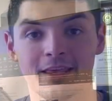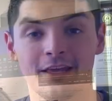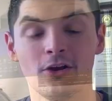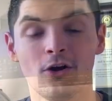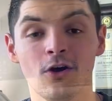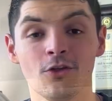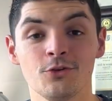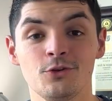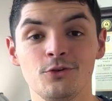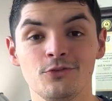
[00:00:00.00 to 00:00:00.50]
and
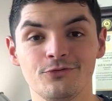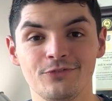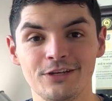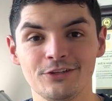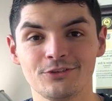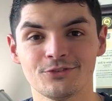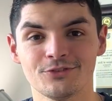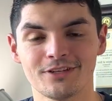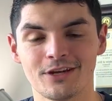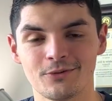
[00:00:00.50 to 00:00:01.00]
all the new
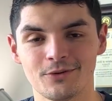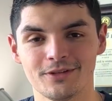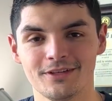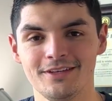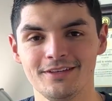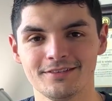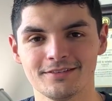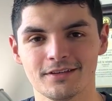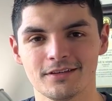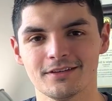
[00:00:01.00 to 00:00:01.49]
features I
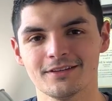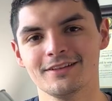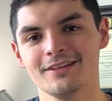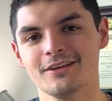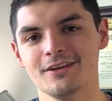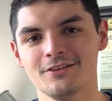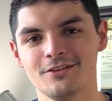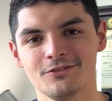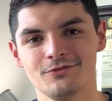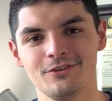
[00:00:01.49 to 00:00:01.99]
released, click
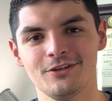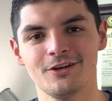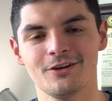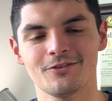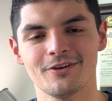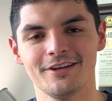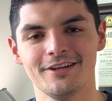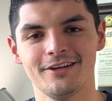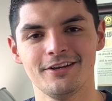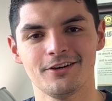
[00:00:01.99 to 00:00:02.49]
on this video
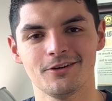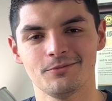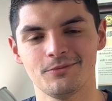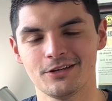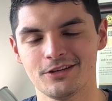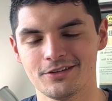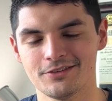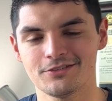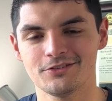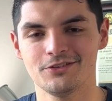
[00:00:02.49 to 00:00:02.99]
right here
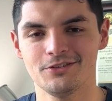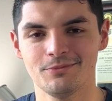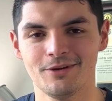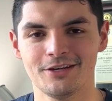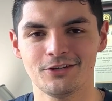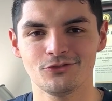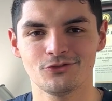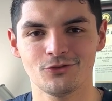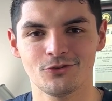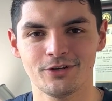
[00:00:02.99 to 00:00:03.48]
because you might
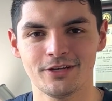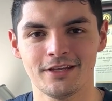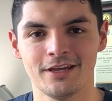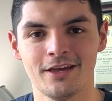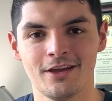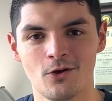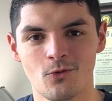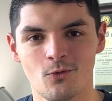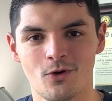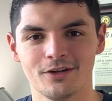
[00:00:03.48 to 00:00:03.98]
enjoy
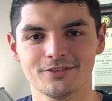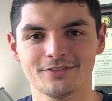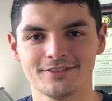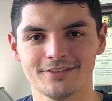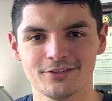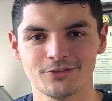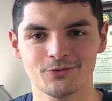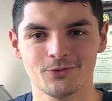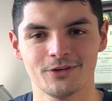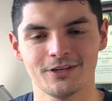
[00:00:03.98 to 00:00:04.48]
watching
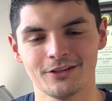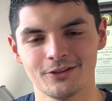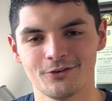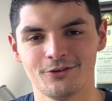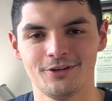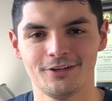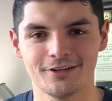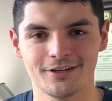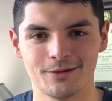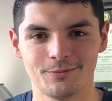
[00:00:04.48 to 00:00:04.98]
this one and
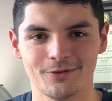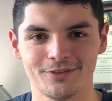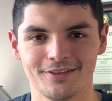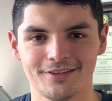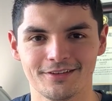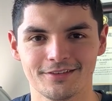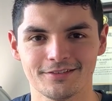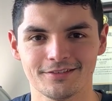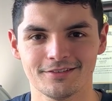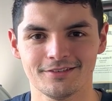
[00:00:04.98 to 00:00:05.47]
learning a couple
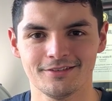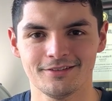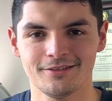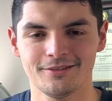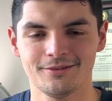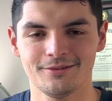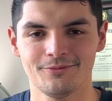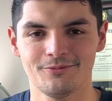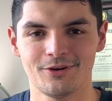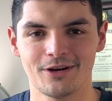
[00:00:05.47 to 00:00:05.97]
things.
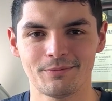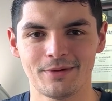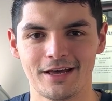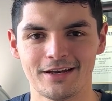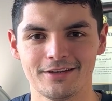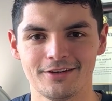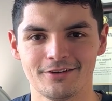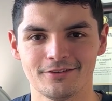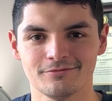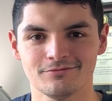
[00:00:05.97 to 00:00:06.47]
But I'm out of
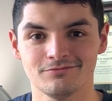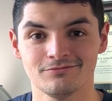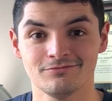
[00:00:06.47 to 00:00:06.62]
here.